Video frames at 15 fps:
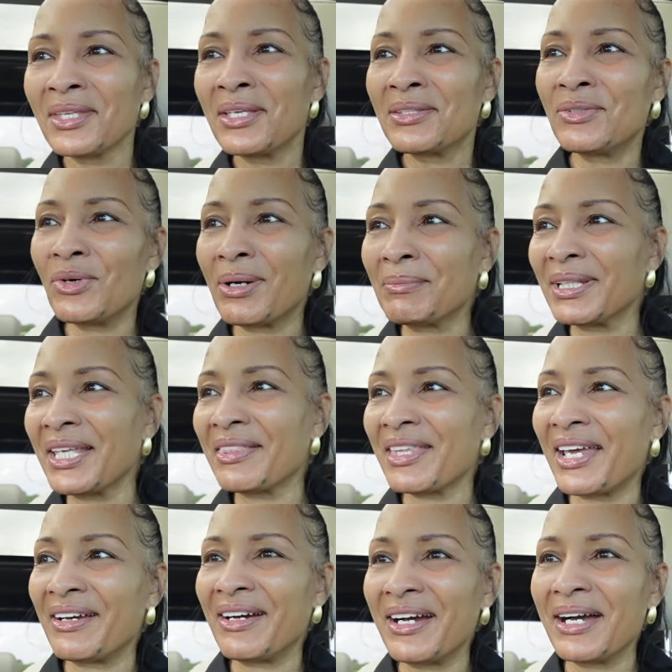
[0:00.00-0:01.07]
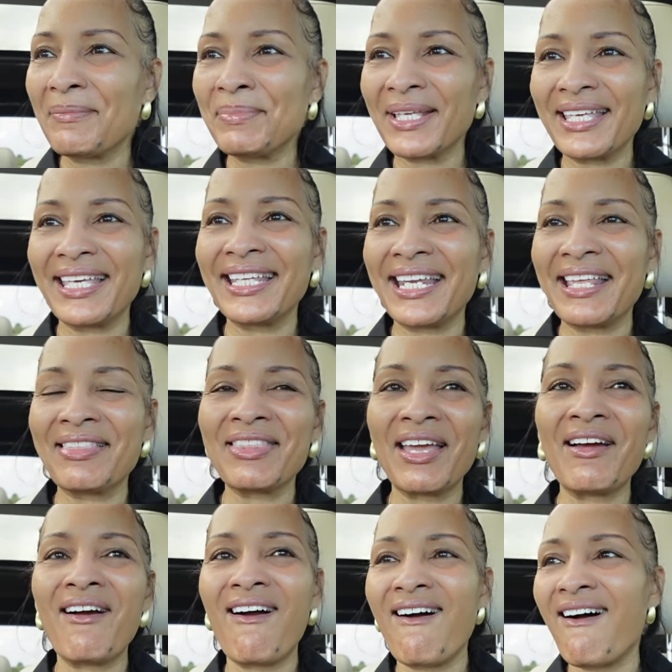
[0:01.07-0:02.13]
Normally they're up eating.
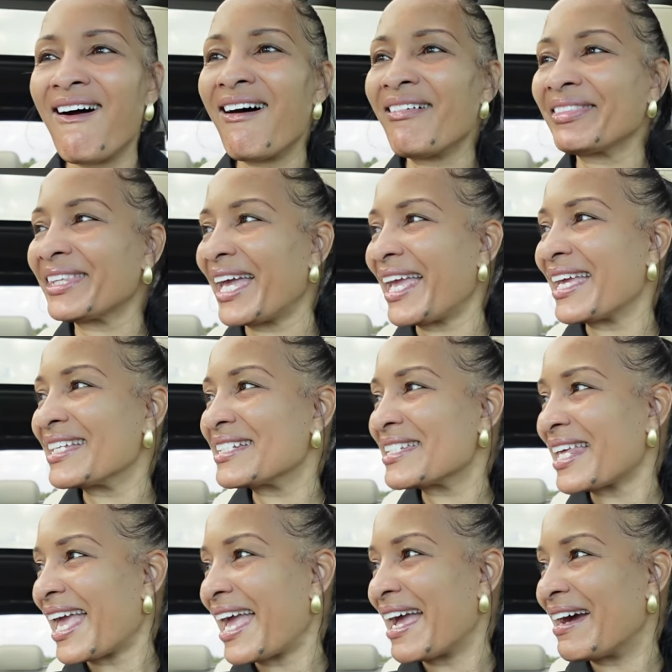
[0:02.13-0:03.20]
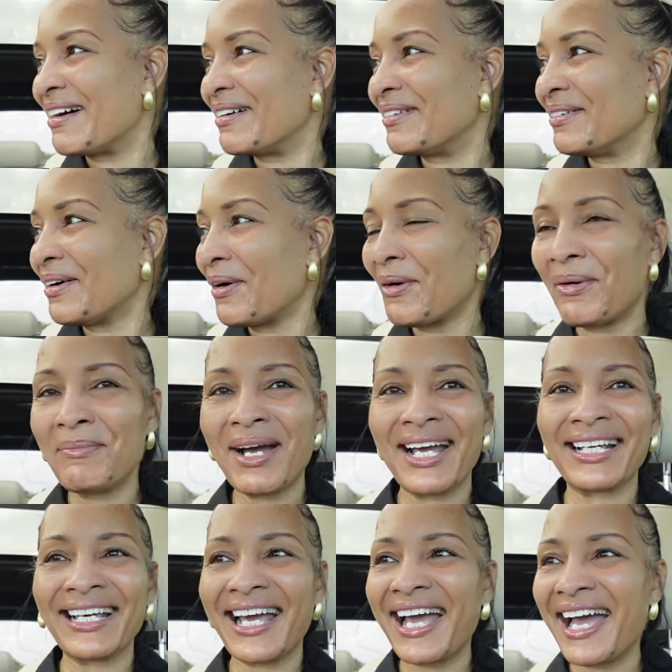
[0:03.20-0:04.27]
They're all laying down. Oh
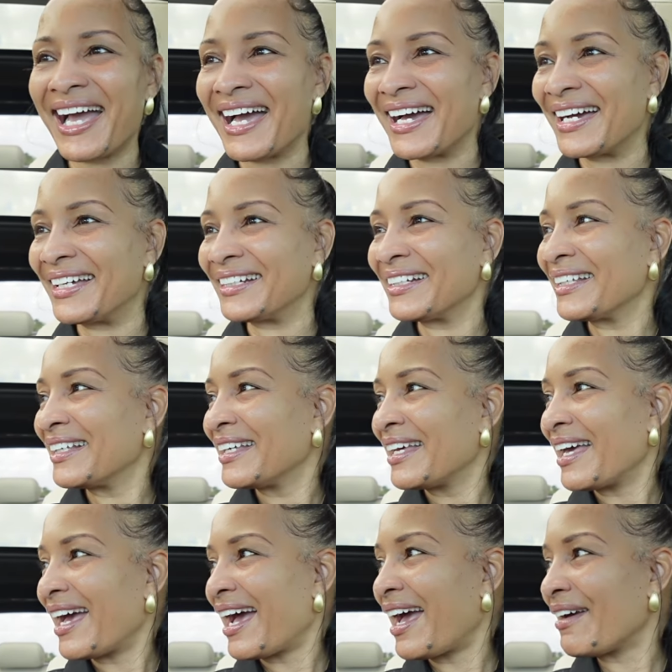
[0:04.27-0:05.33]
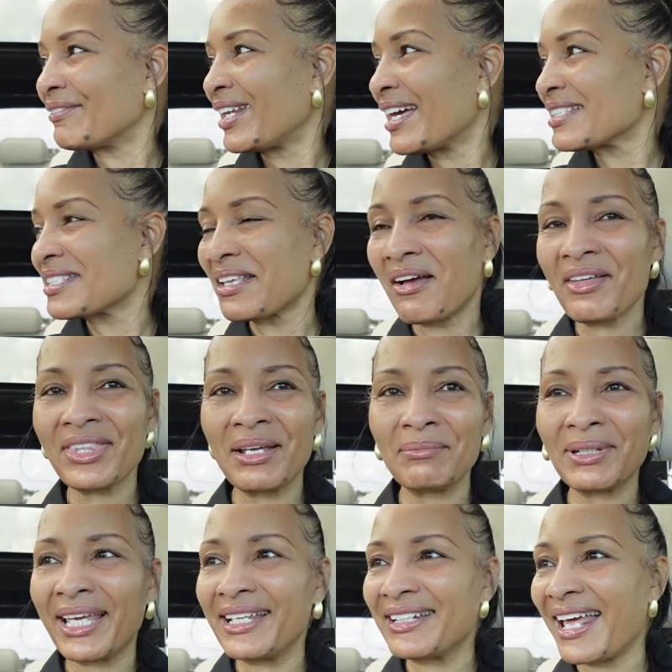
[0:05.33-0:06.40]
my God. I have not saw
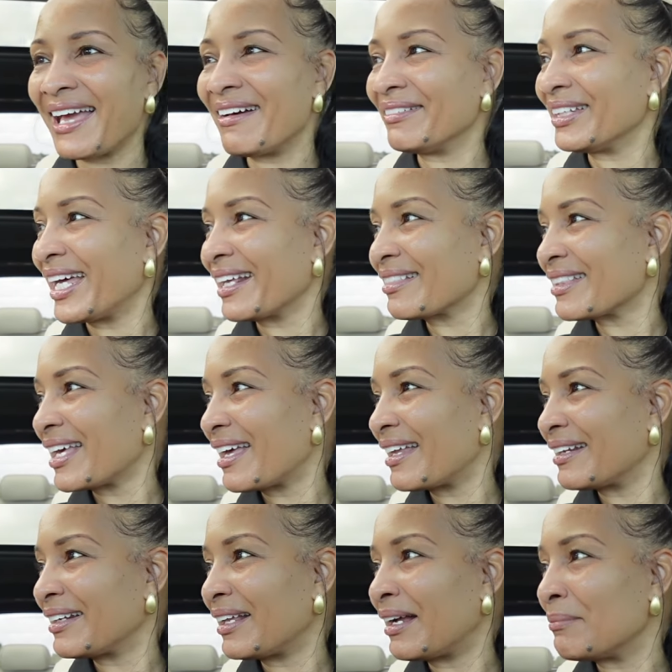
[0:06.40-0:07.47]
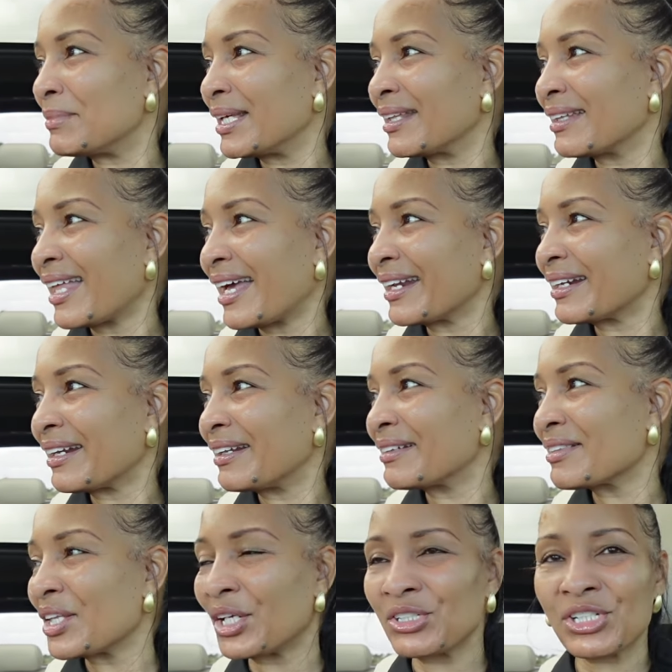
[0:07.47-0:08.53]
them lay down like that. I mean, like,
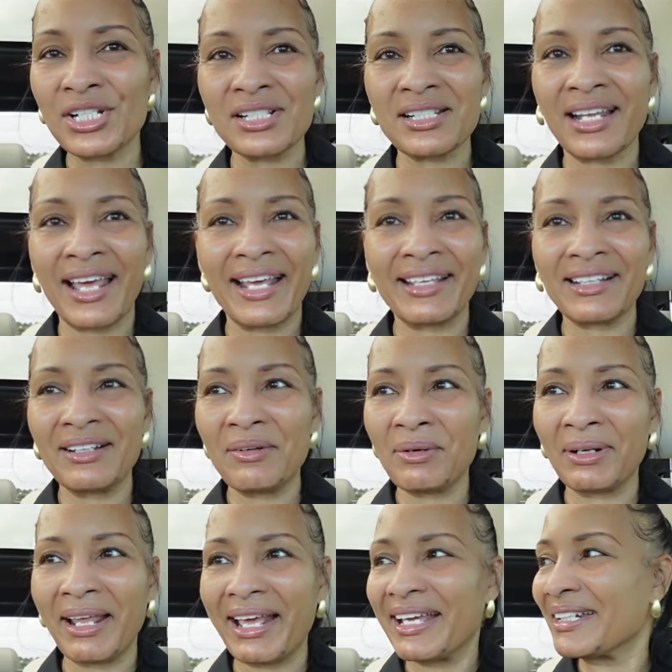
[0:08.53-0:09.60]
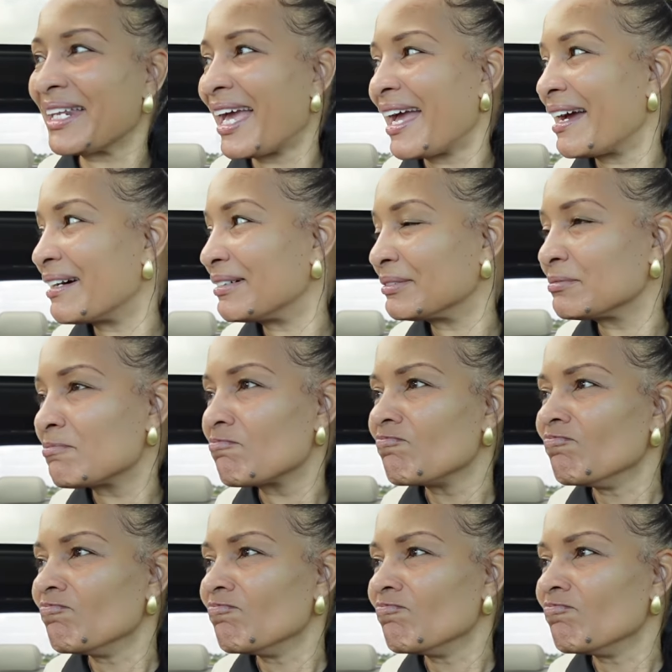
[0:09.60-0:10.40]
they're just like laying down.